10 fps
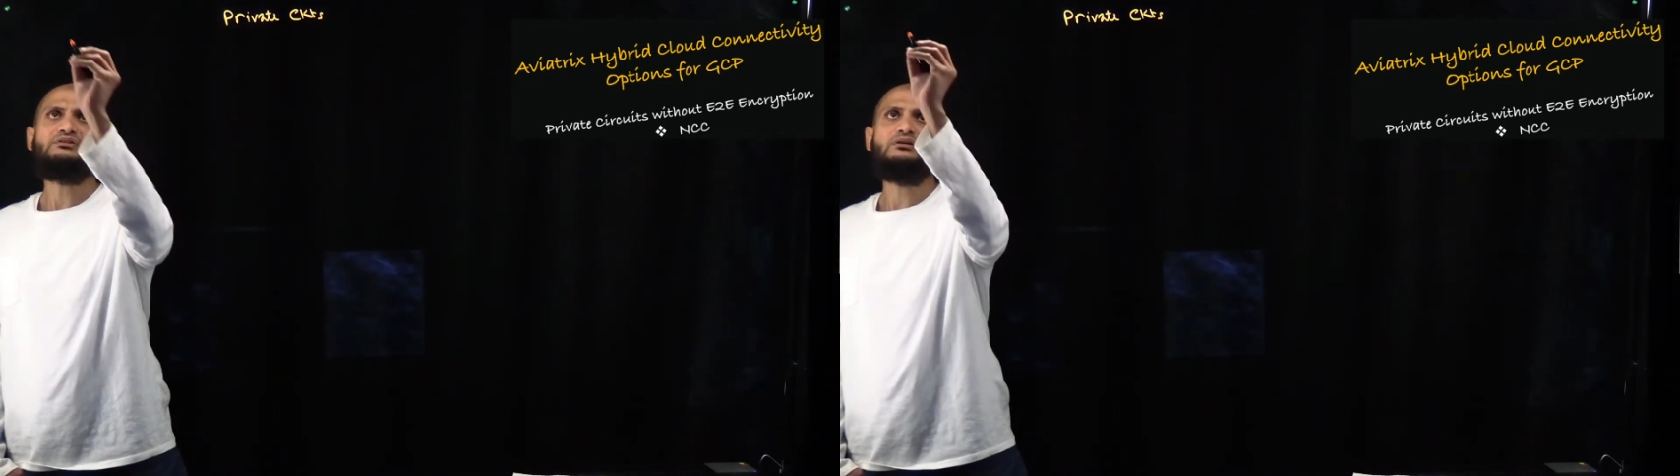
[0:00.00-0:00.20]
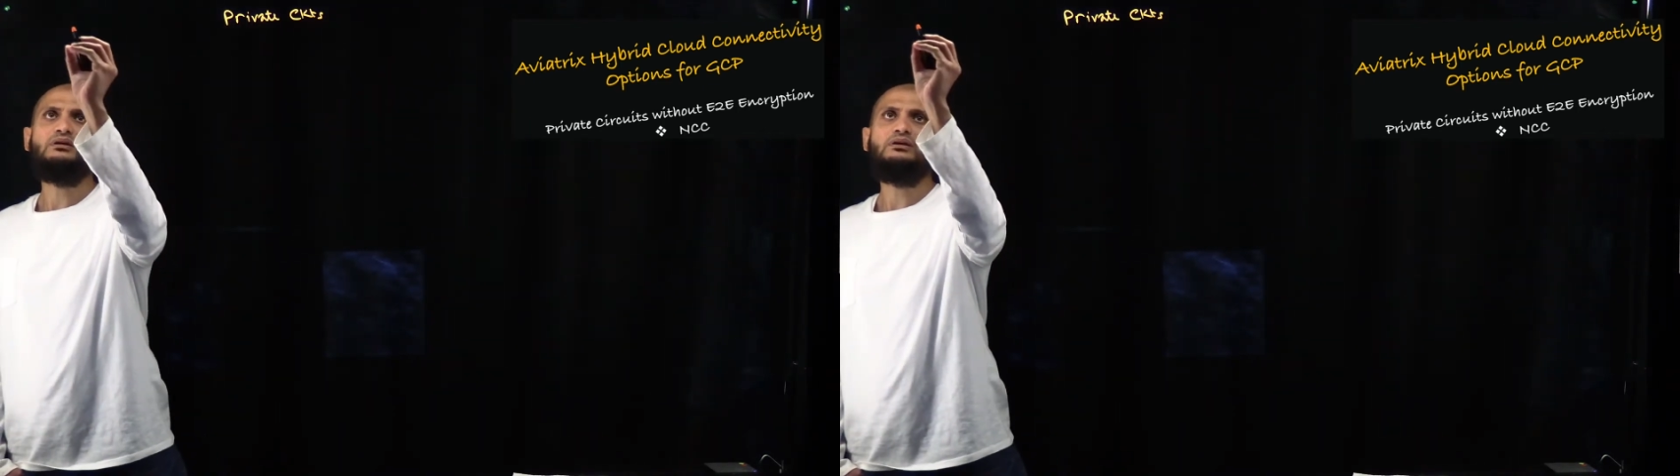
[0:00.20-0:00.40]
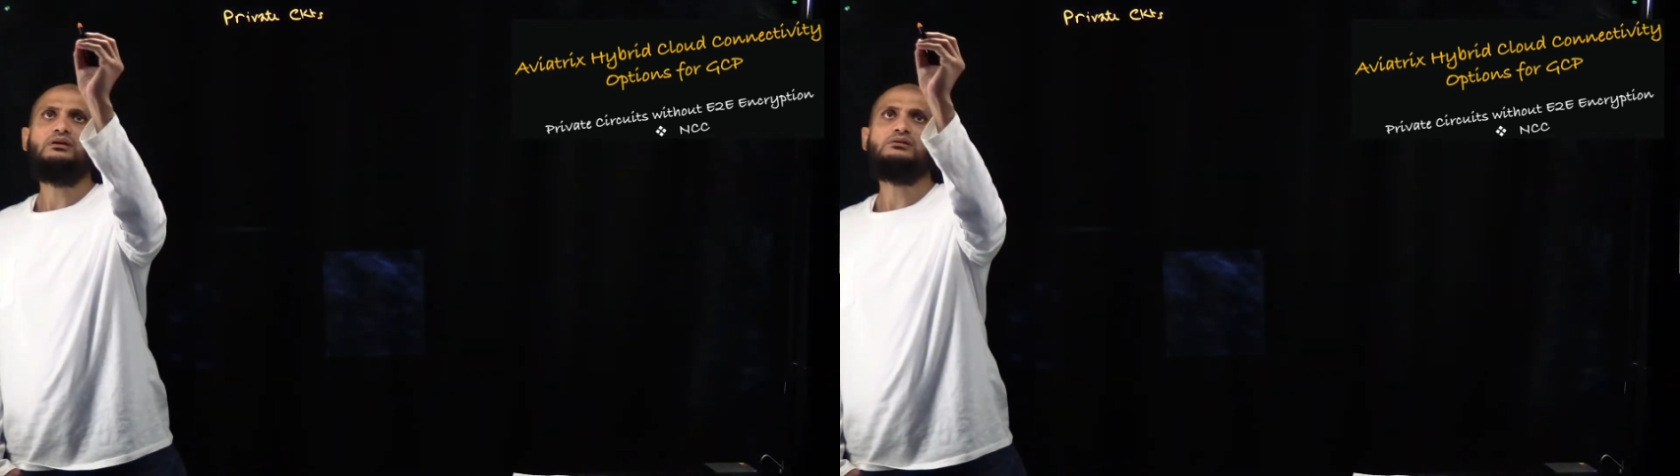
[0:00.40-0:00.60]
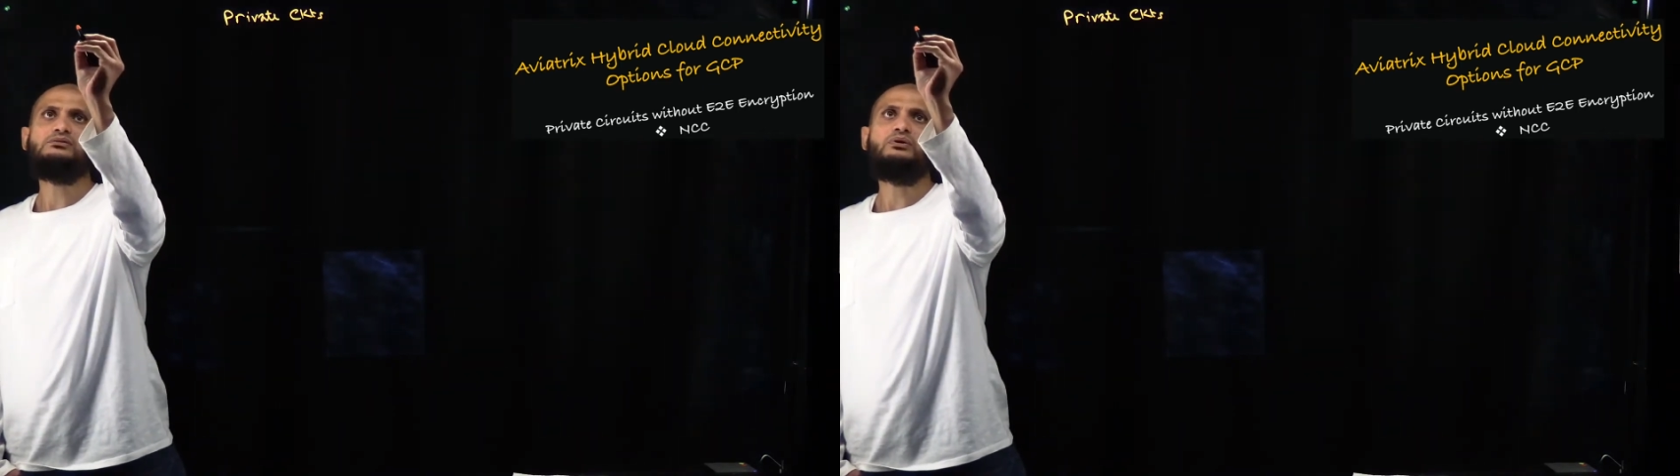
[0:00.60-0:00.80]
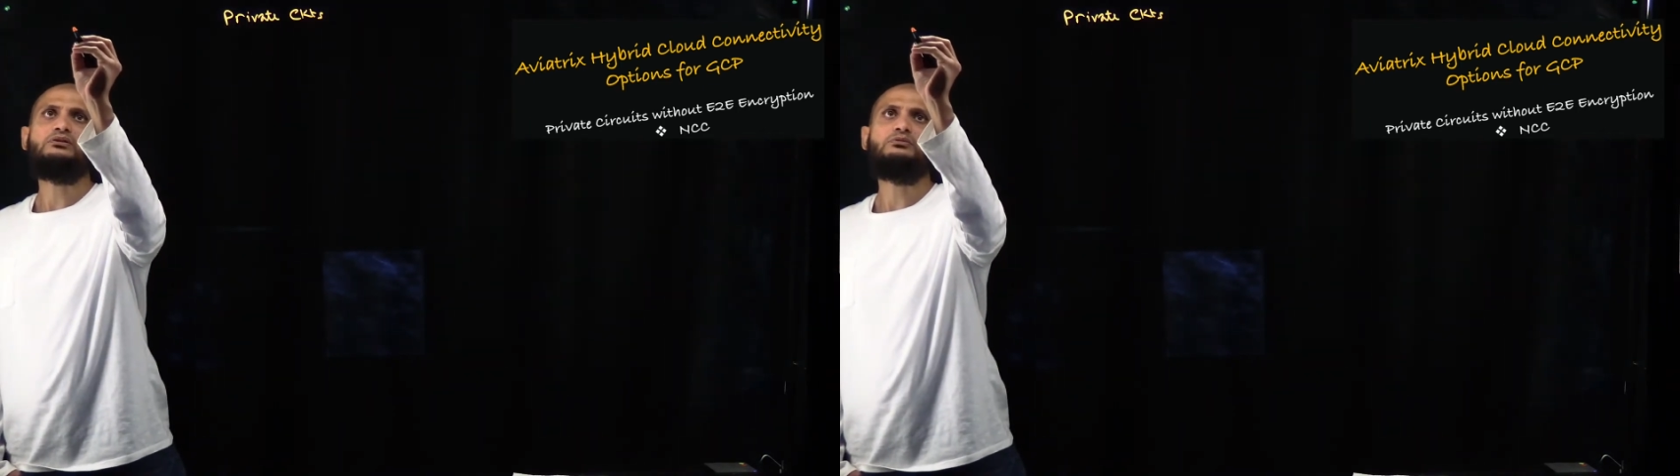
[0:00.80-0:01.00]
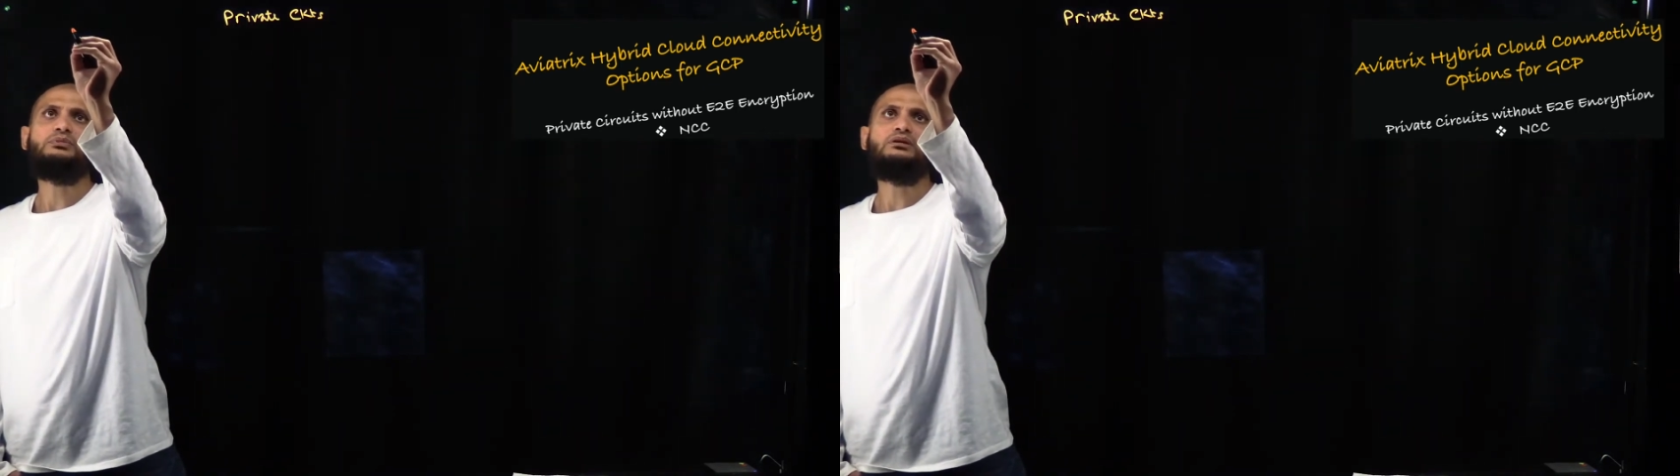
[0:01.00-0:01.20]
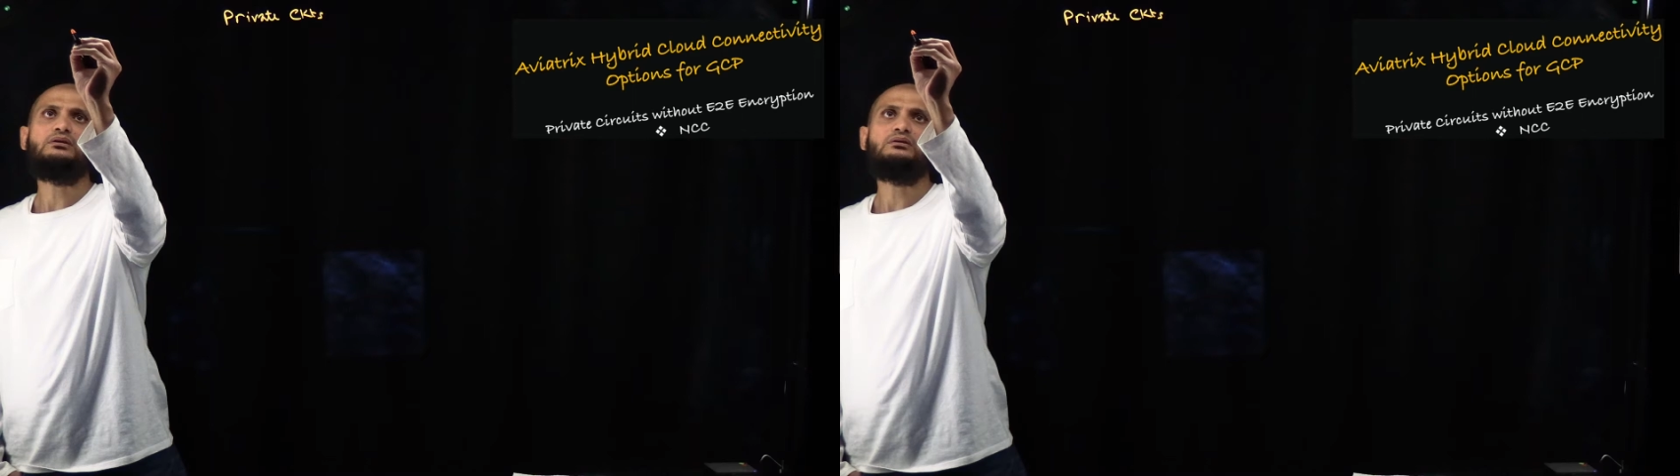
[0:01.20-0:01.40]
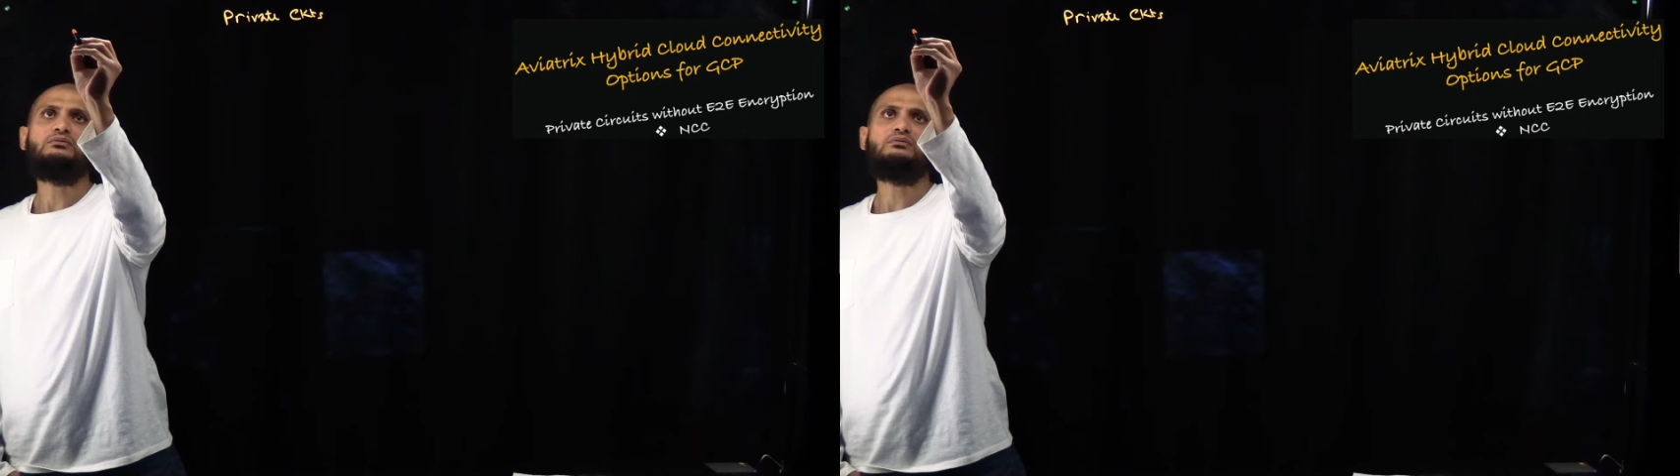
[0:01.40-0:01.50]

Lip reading: circuit is going to be